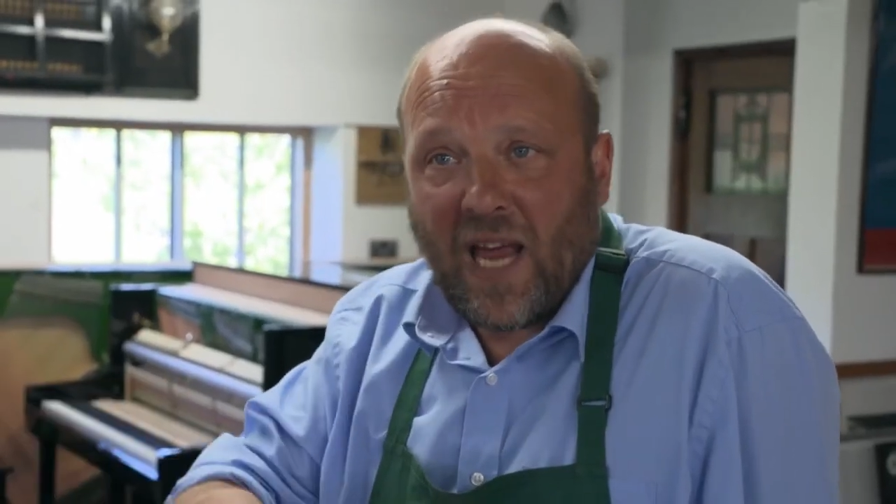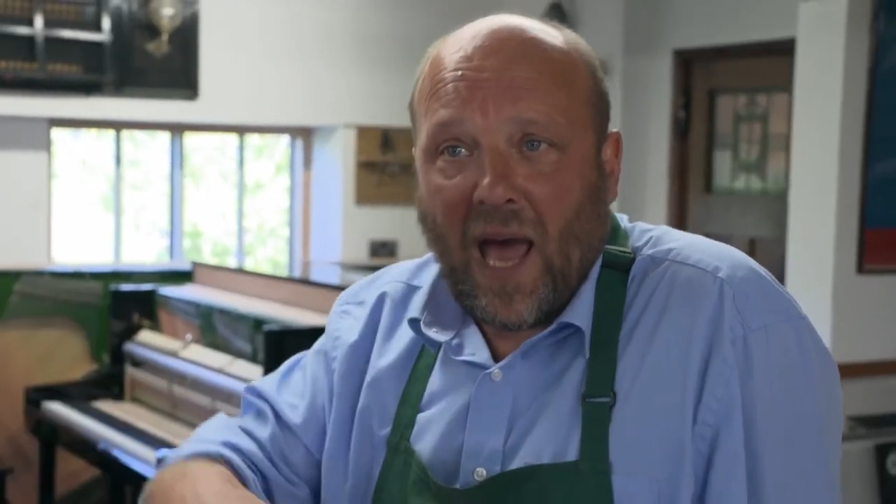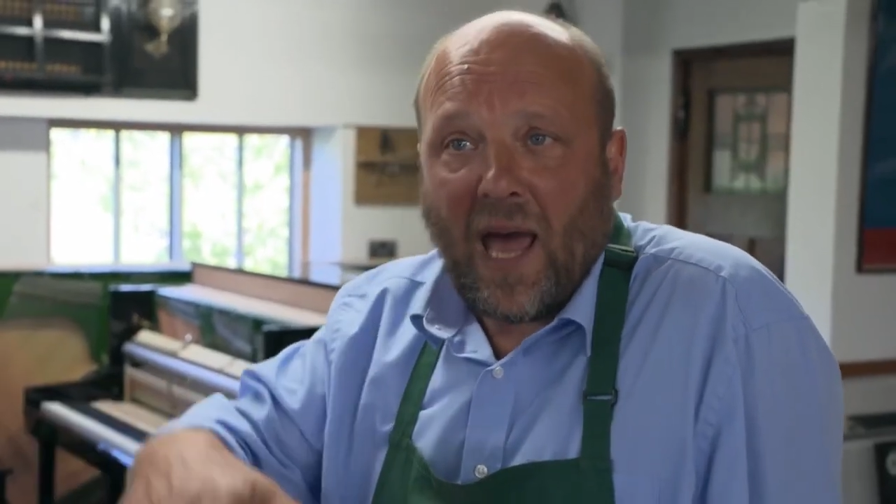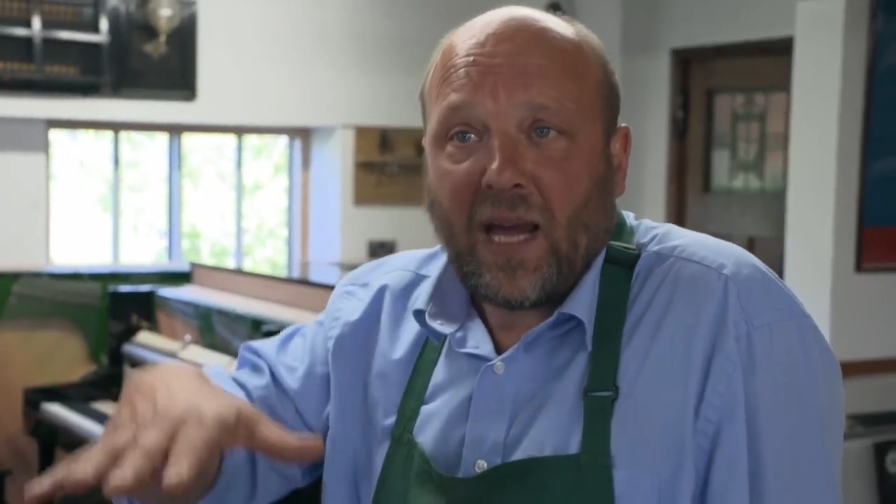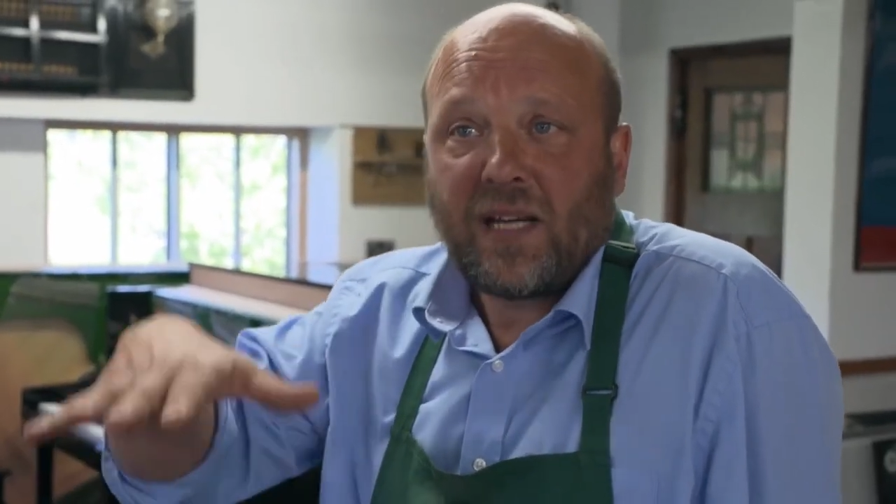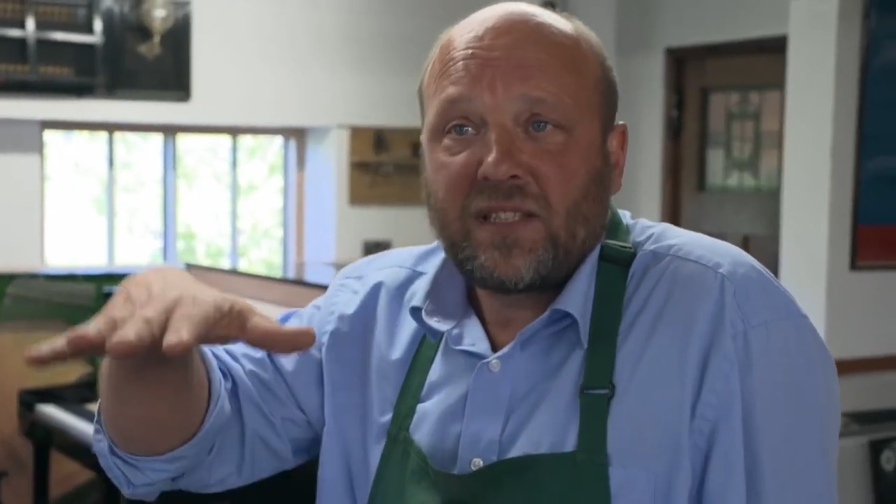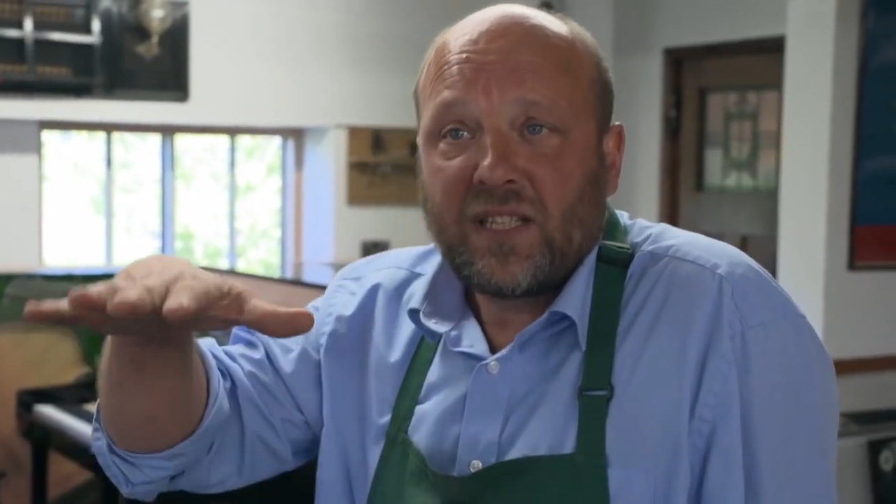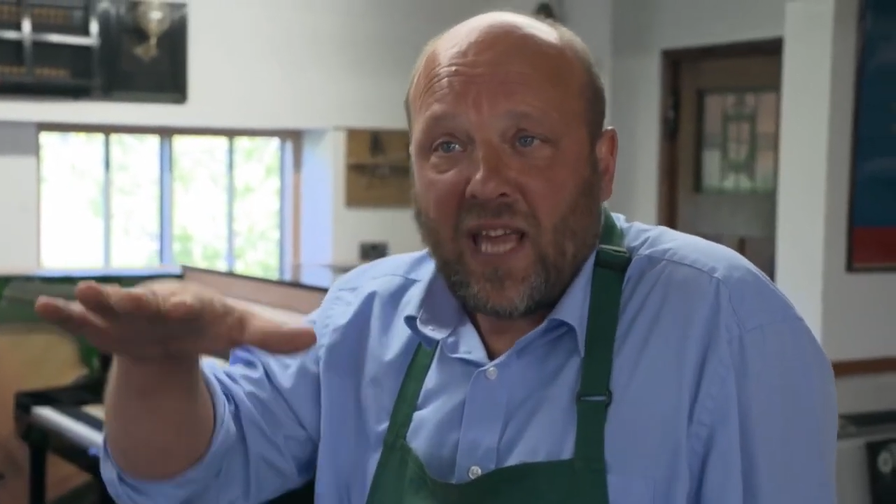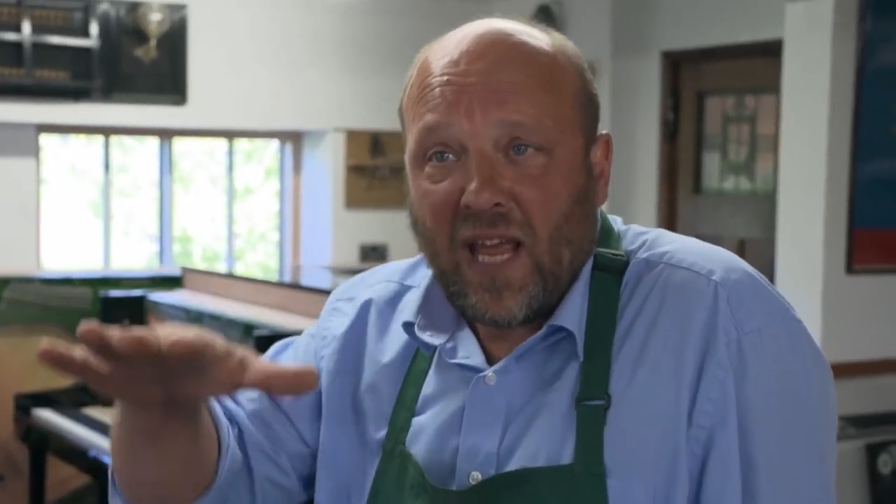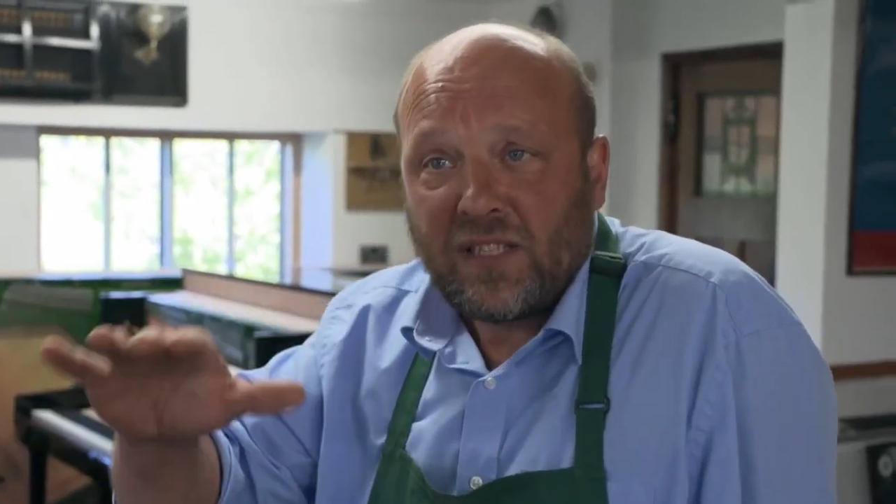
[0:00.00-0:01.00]
it
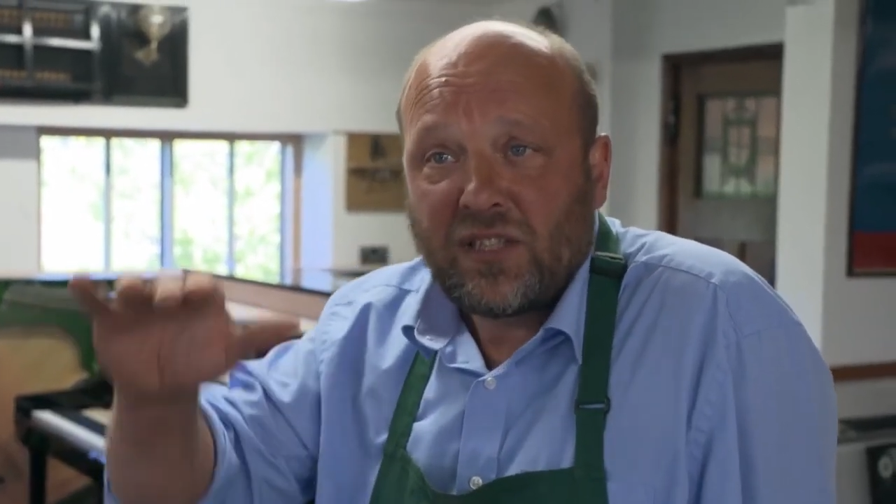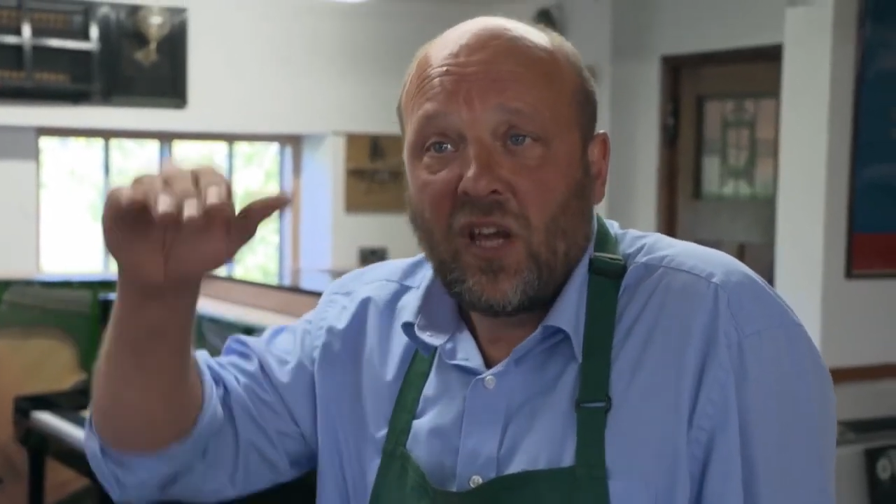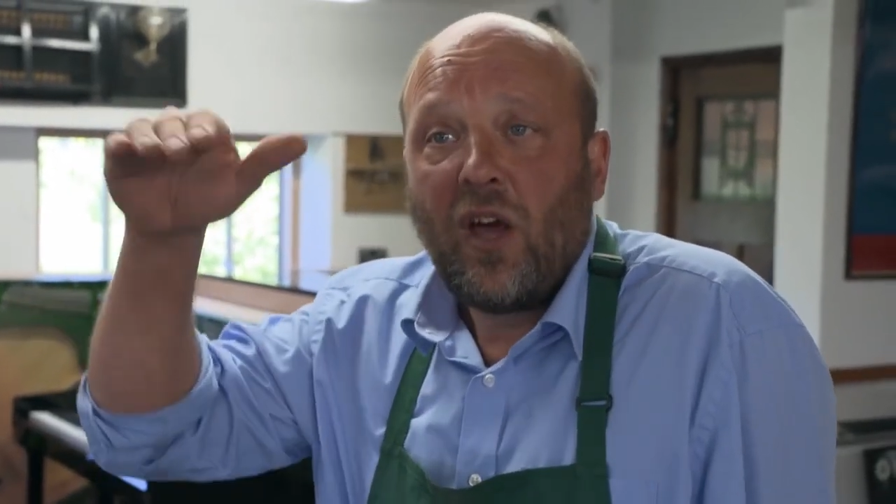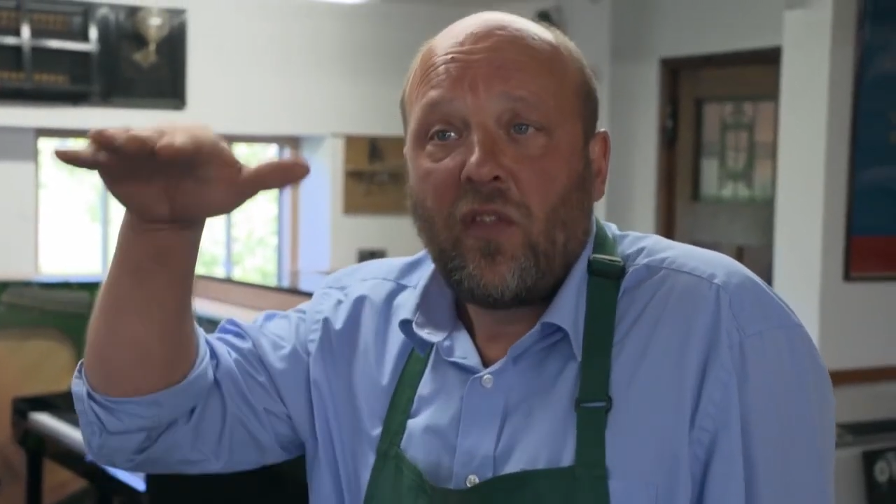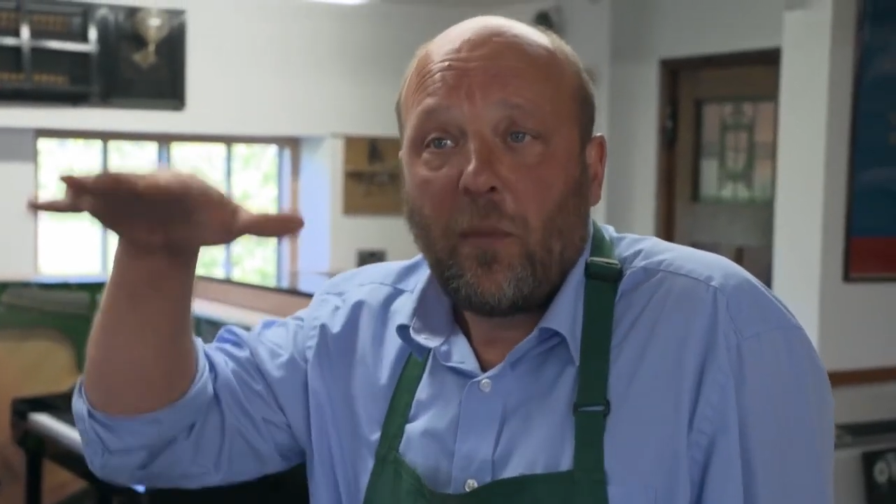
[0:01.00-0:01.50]
acts against